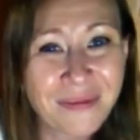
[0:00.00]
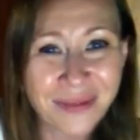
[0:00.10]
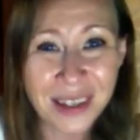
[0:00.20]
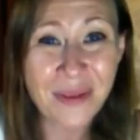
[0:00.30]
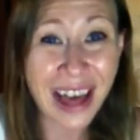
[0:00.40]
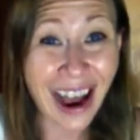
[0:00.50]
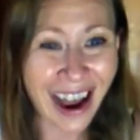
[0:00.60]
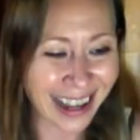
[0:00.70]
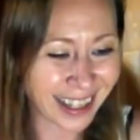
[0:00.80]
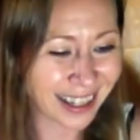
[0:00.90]
of that
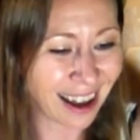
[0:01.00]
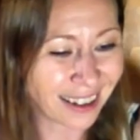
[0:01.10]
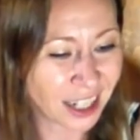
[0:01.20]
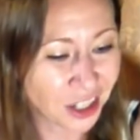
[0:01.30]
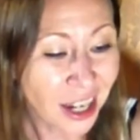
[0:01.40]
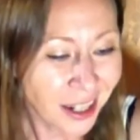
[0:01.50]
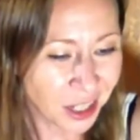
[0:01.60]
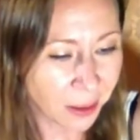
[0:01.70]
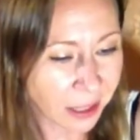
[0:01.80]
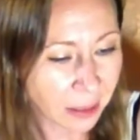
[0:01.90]
highest knowledge.
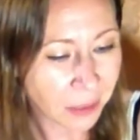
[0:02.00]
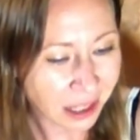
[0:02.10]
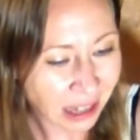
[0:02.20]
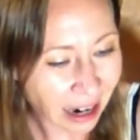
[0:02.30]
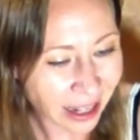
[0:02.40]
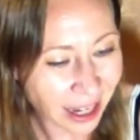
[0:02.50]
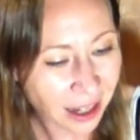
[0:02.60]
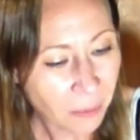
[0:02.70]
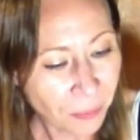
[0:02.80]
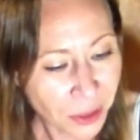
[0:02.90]
Do some studying.
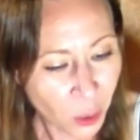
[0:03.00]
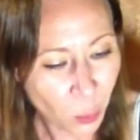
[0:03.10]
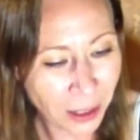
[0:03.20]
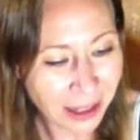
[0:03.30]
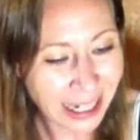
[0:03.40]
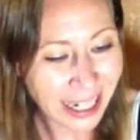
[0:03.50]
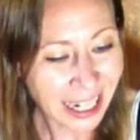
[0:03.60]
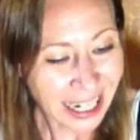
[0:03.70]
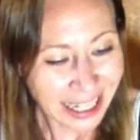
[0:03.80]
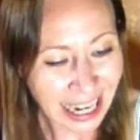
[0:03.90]
Really
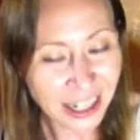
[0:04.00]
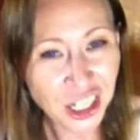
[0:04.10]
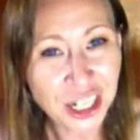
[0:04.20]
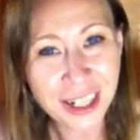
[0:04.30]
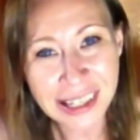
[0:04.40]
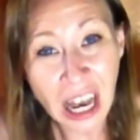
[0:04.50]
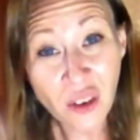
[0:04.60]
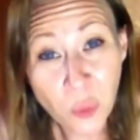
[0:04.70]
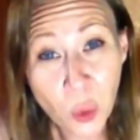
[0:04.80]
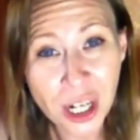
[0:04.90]
tend to
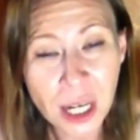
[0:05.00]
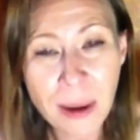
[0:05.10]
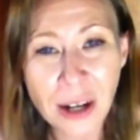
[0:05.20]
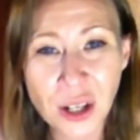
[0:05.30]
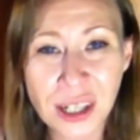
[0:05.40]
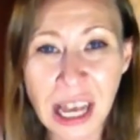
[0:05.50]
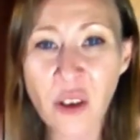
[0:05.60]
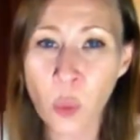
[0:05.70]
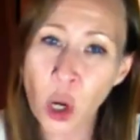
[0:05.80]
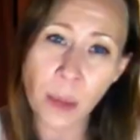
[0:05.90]
yourself. Worry about
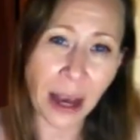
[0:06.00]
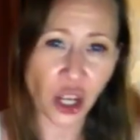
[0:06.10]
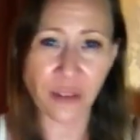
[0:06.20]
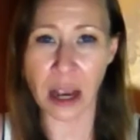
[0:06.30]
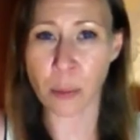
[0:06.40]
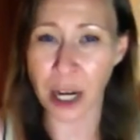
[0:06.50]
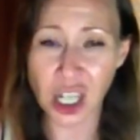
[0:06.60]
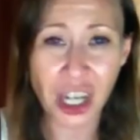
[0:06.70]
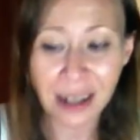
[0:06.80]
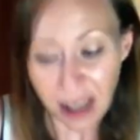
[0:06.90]
yourself. Worry about your
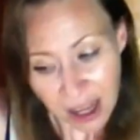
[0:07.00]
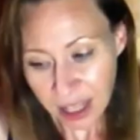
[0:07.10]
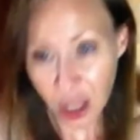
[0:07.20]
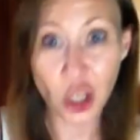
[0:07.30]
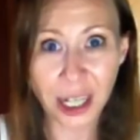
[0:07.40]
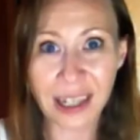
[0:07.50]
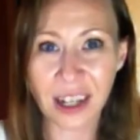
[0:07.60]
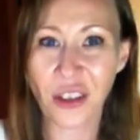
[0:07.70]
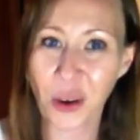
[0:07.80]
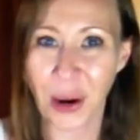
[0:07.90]
vibration. Look into
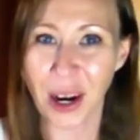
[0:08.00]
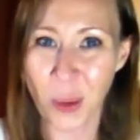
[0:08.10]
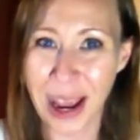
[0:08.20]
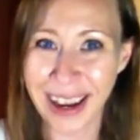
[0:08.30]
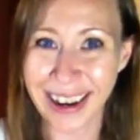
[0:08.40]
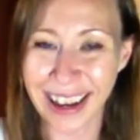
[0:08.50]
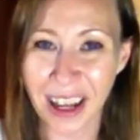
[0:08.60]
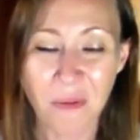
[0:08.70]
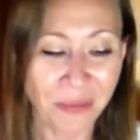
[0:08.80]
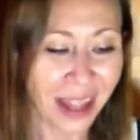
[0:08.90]
the Great Awakening
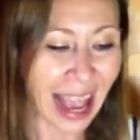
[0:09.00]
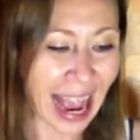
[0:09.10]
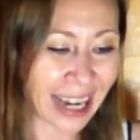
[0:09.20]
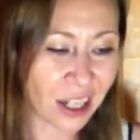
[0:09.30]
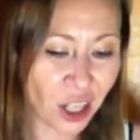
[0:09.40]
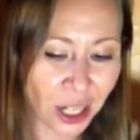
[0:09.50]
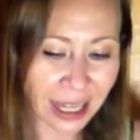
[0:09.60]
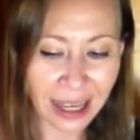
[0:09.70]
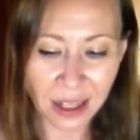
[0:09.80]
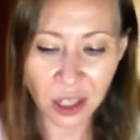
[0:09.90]
and look
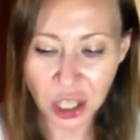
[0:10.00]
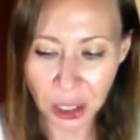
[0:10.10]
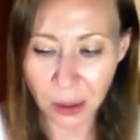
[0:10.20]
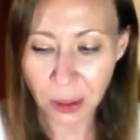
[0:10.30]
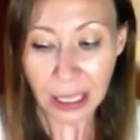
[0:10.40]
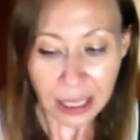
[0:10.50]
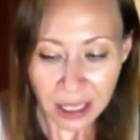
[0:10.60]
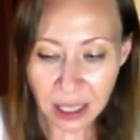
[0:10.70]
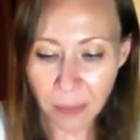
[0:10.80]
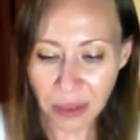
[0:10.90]
into
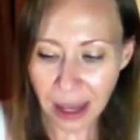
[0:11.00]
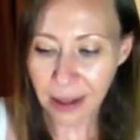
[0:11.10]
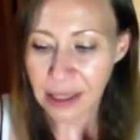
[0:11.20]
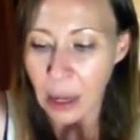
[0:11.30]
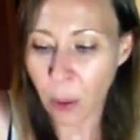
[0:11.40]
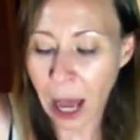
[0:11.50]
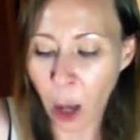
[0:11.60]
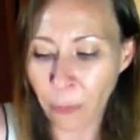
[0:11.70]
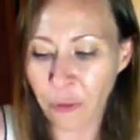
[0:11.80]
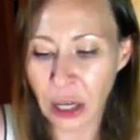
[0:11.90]
some things that will
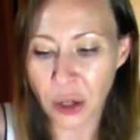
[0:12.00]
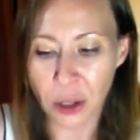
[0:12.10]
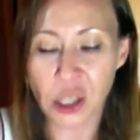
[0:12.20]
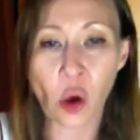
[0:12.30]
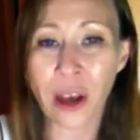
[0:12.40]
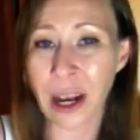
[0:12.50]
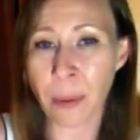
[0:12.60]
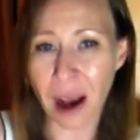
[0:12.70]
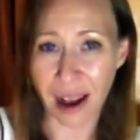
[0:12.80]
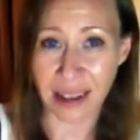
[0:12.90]
help feed your soul in a
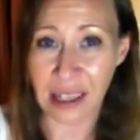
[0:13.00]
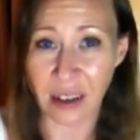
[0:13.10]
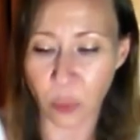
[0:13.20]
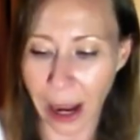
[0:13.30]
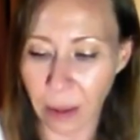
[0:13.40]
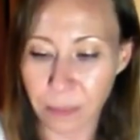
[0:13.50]
positive way.